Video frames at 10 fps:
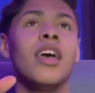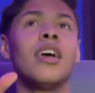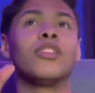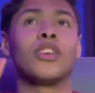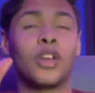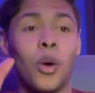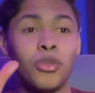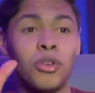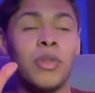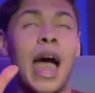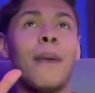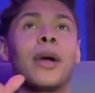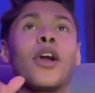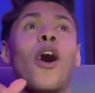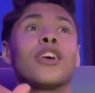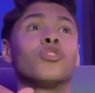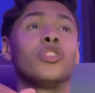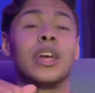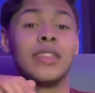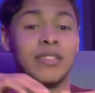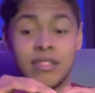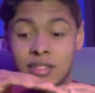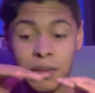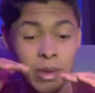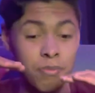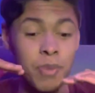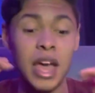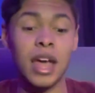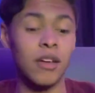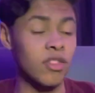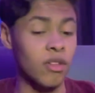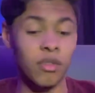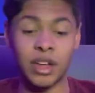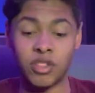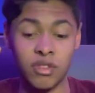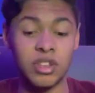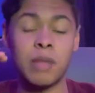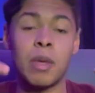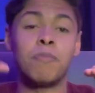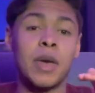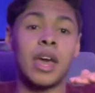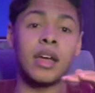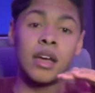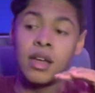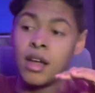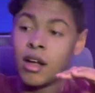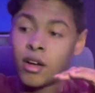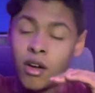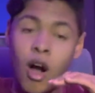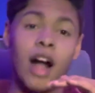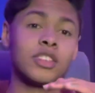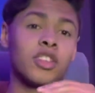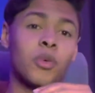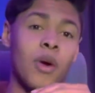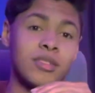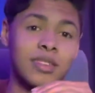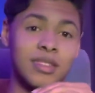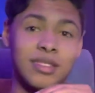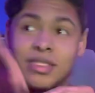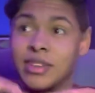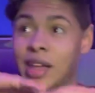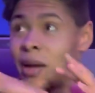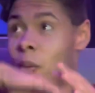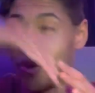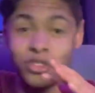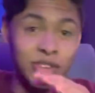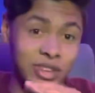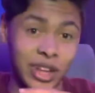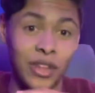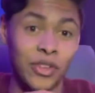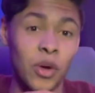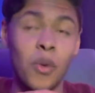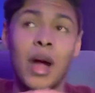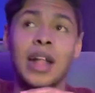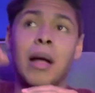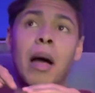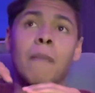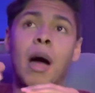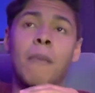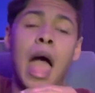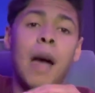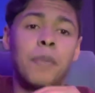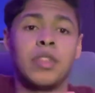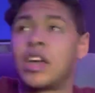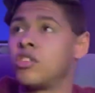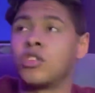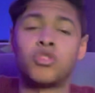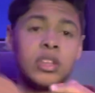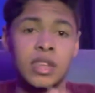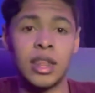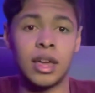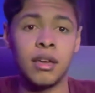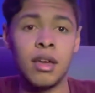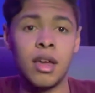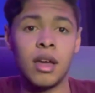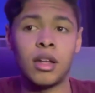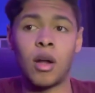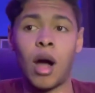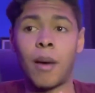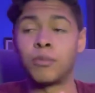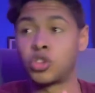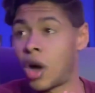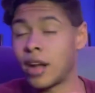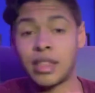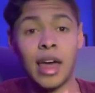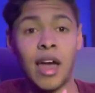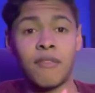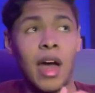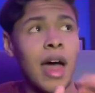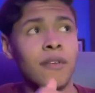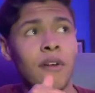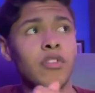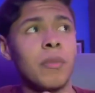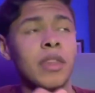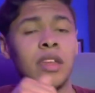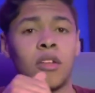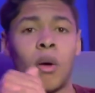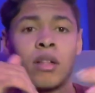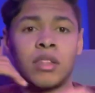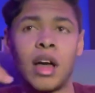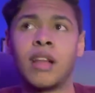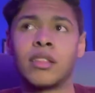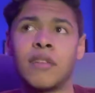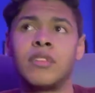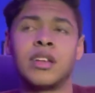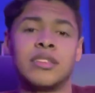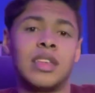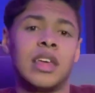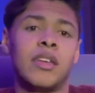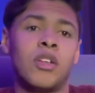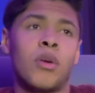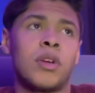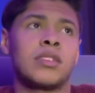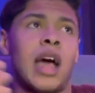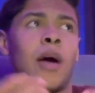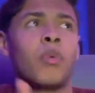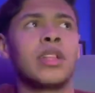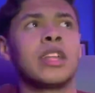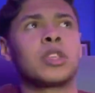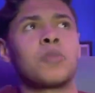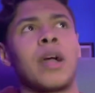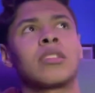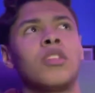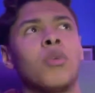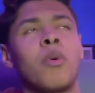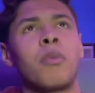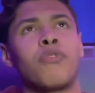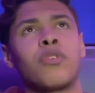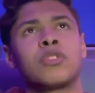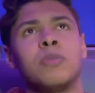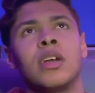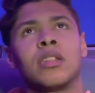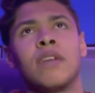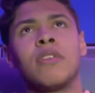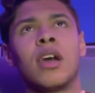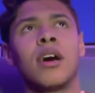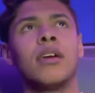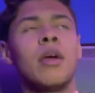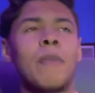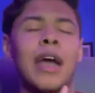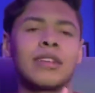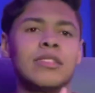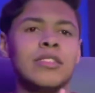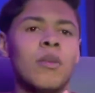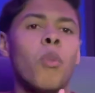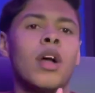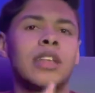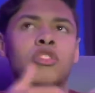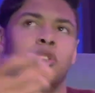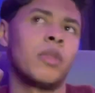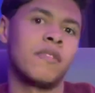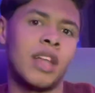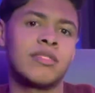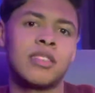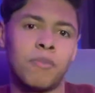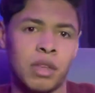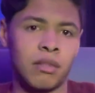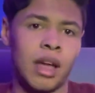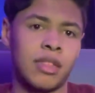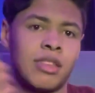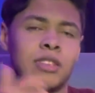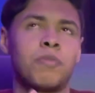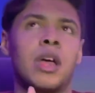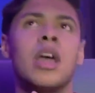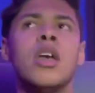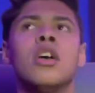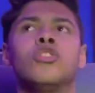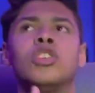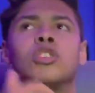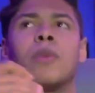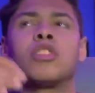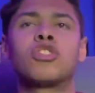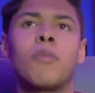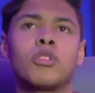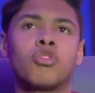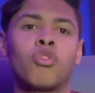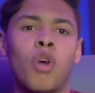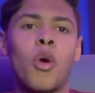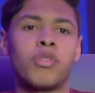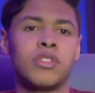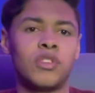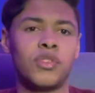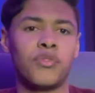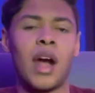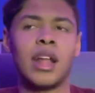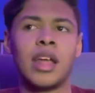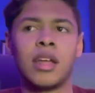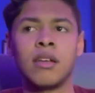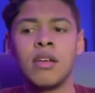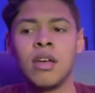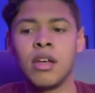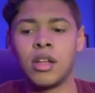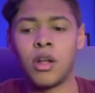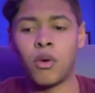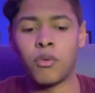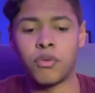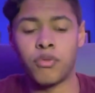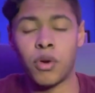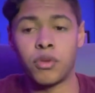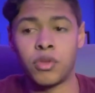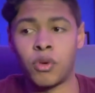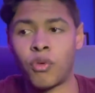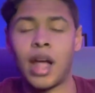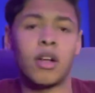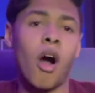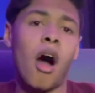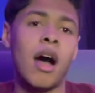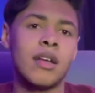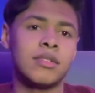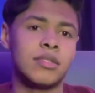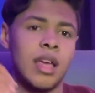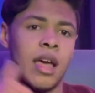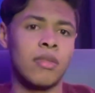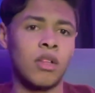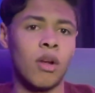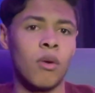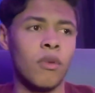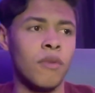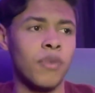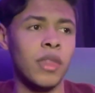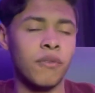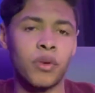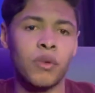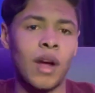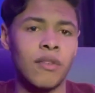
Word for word: to go do that, I'm like, oh shit, this is going to be big. Like, there's going to be big consequences to, like, what she's going to do. And I'm, I'm happy that, you know, she did it. You know, I'm shocked that, that out of everybody, you know, Olivia did it, you know, because I wouldn't expect, you know, when we first meet Olivia back in season one that she would have done something like this. But she's made so much growth and she's fighting, you know, for the right cause and, you know, and fighting for the right